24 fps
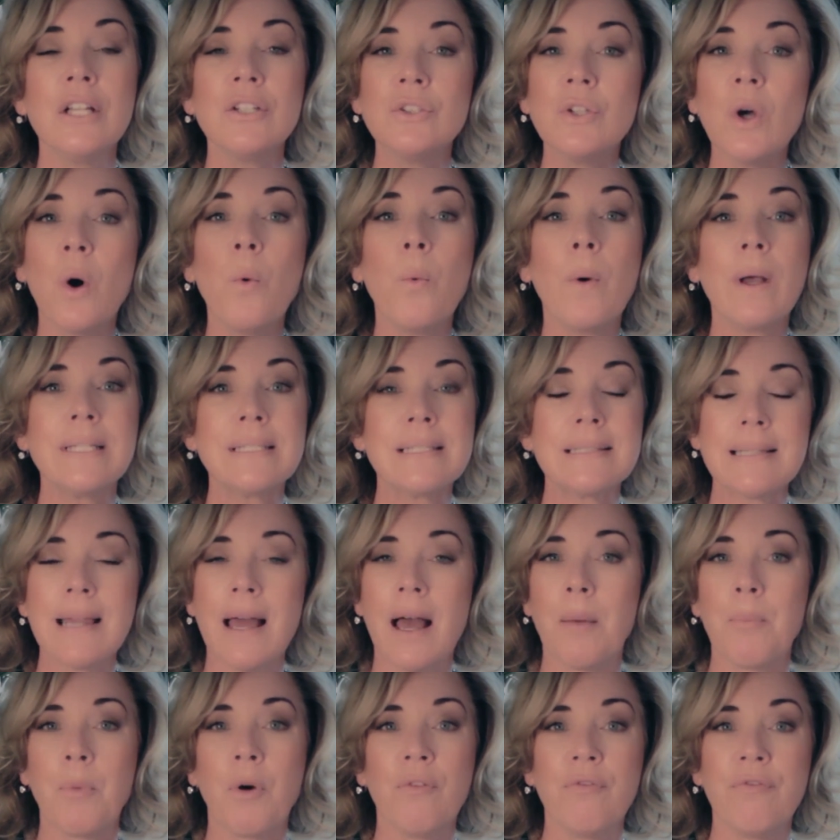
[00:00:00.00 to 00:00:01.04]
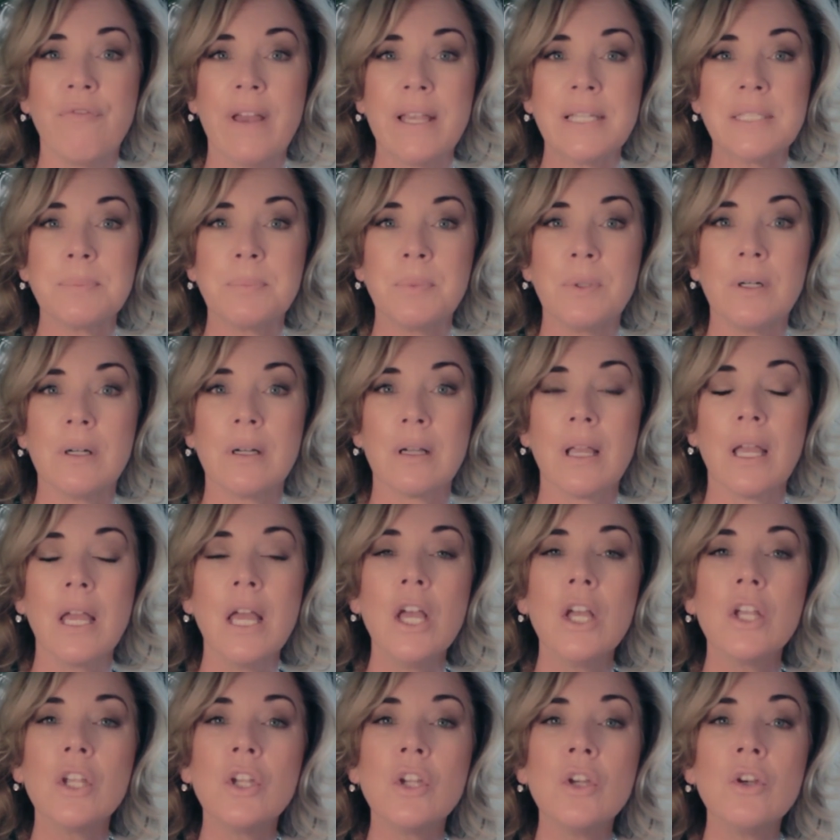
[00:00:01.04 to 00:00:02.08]
Don't waste time on Facebook.
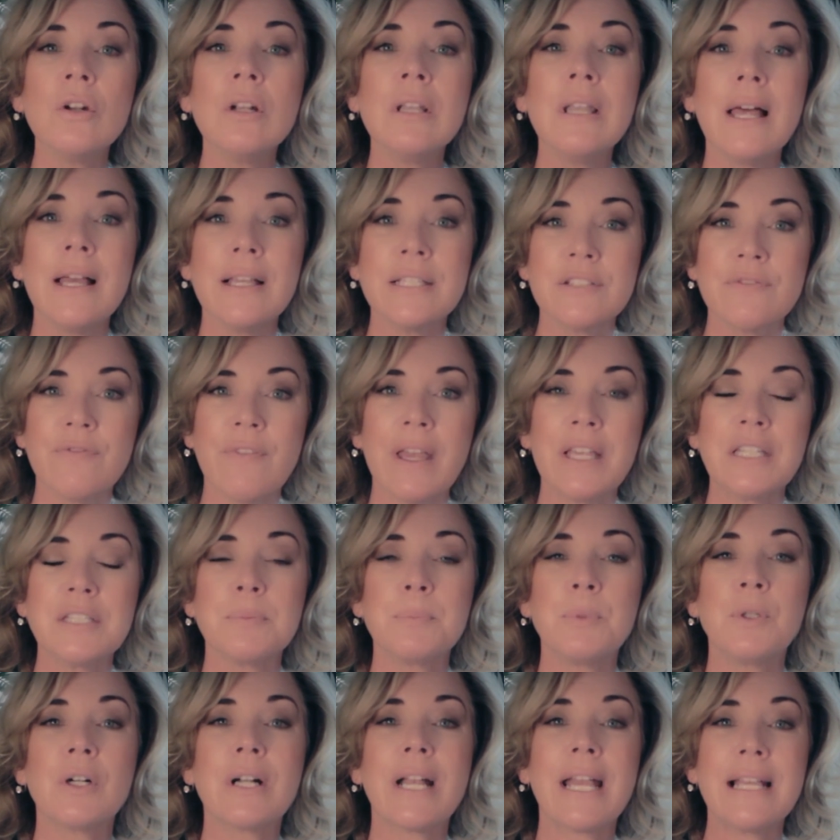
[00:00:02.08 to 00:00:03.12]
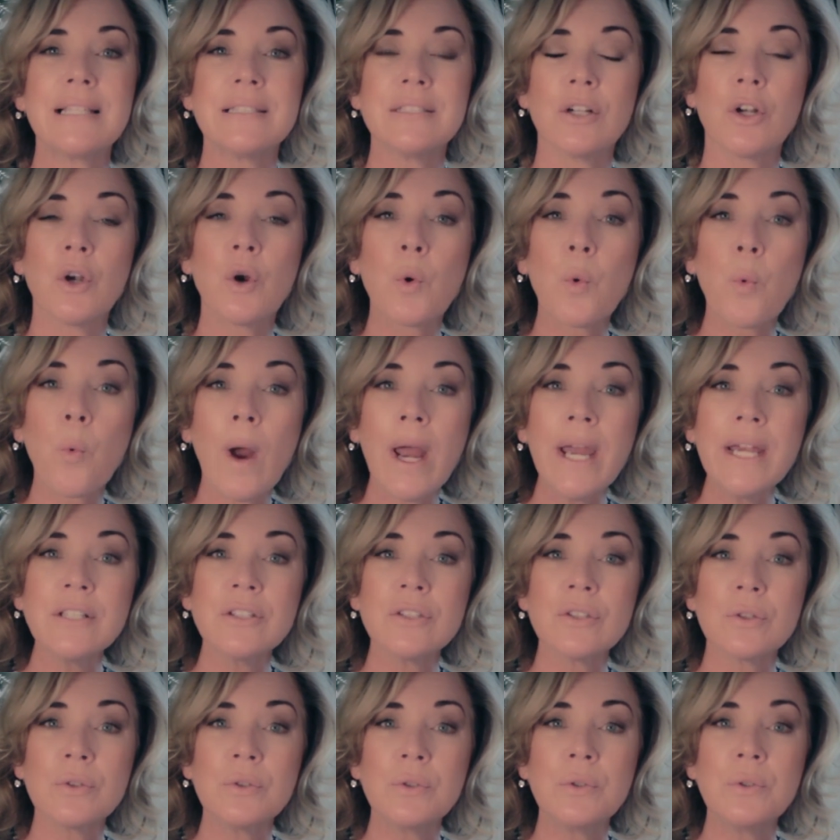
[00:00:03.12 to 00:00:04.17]
Utilize Facebook as a great
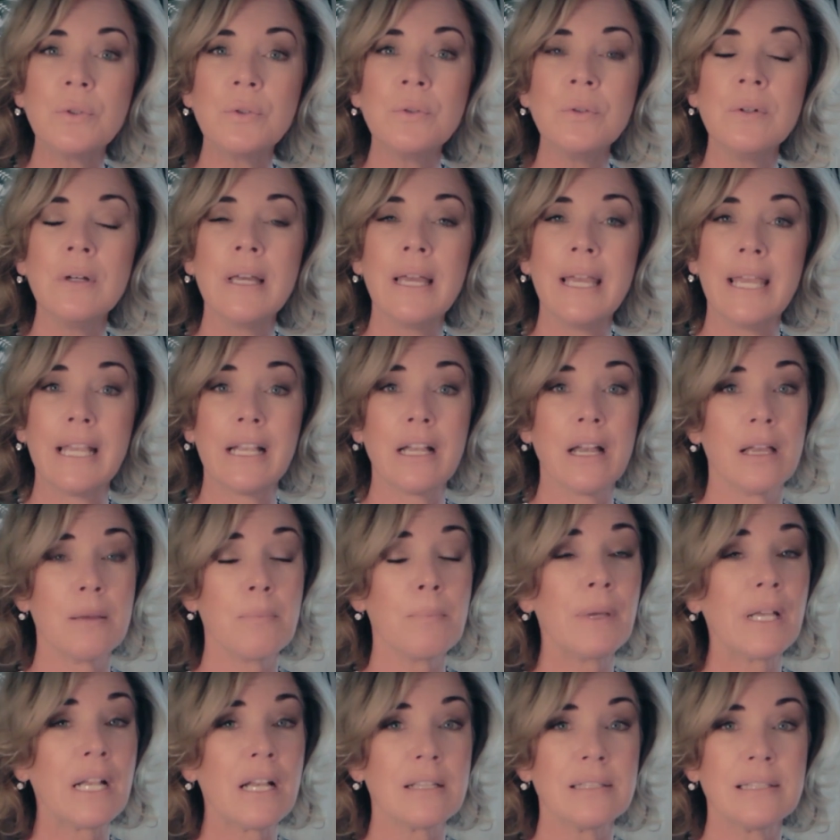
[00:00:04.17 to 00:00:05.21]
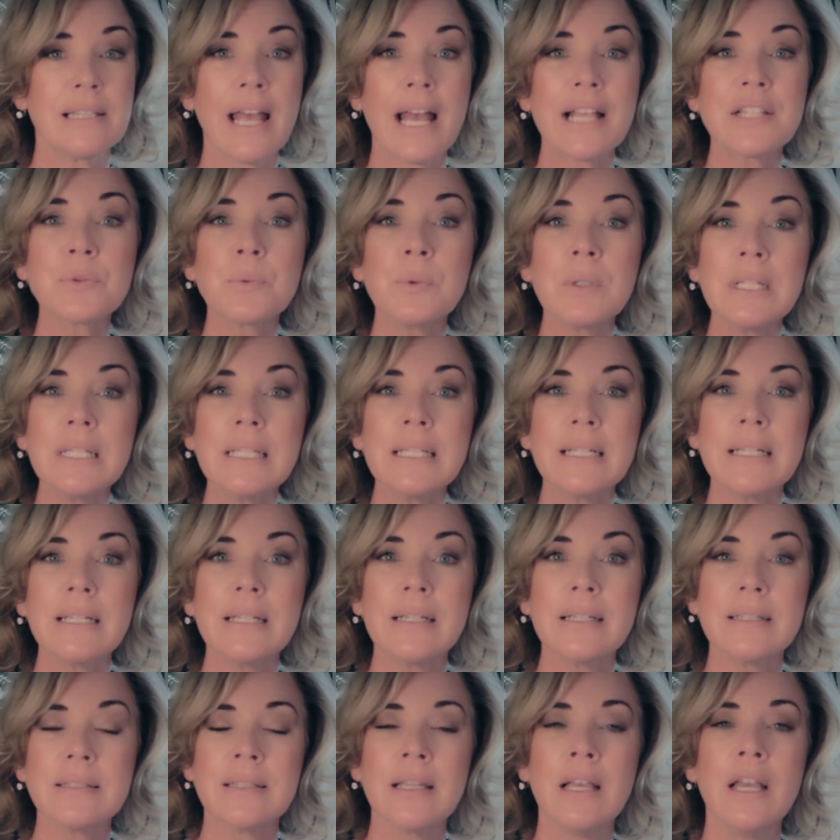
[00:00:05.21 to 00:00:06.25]
tool, because that's what it
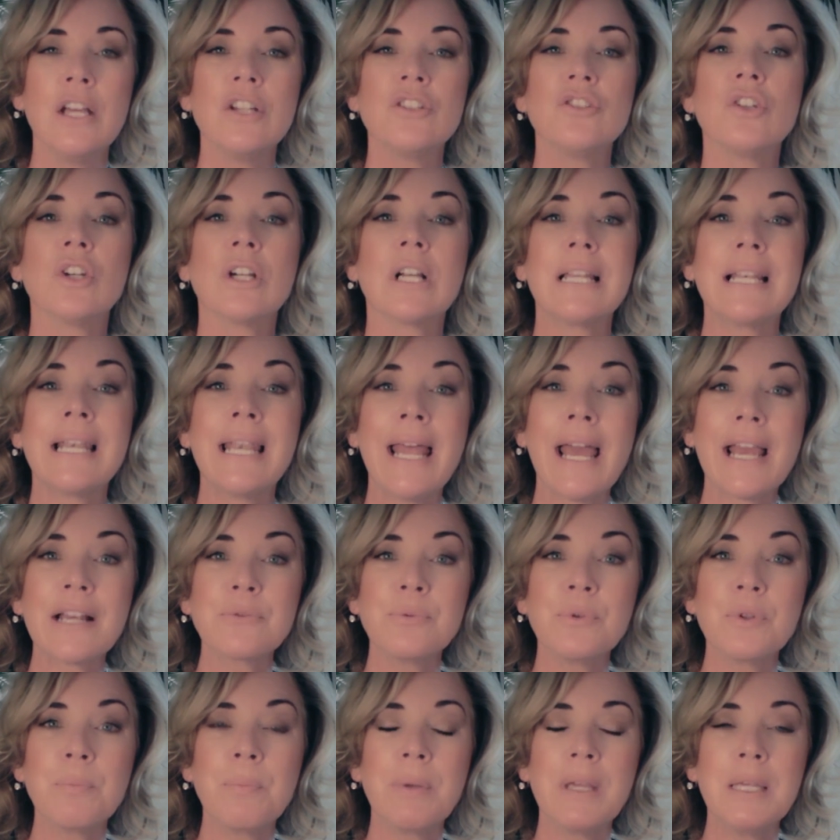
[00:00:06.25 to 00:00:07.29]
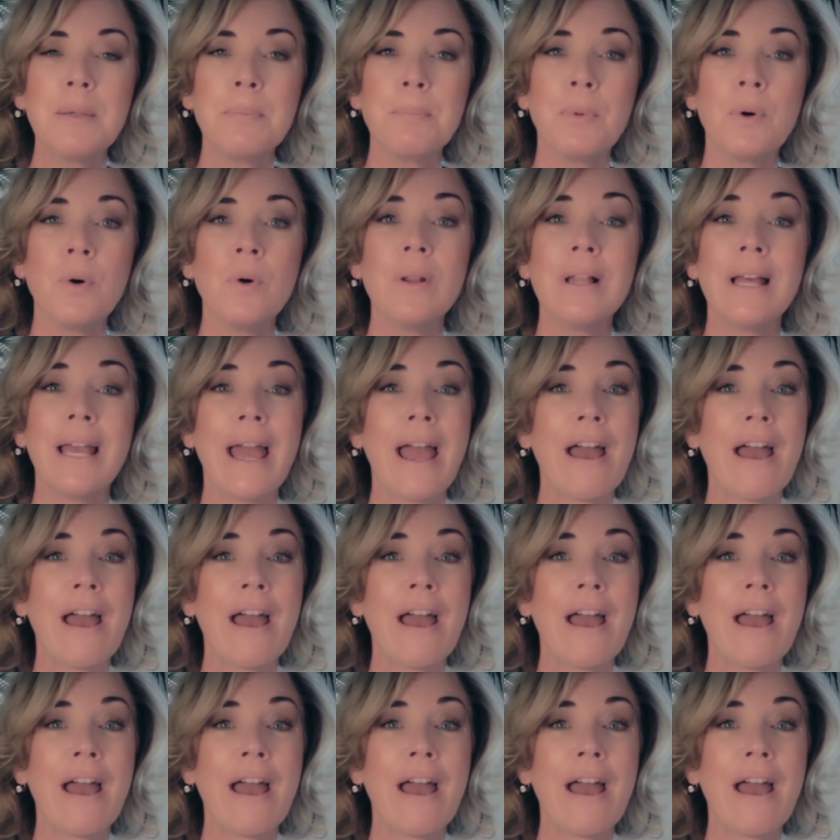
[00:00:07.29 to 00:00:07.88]
is, to connect with people.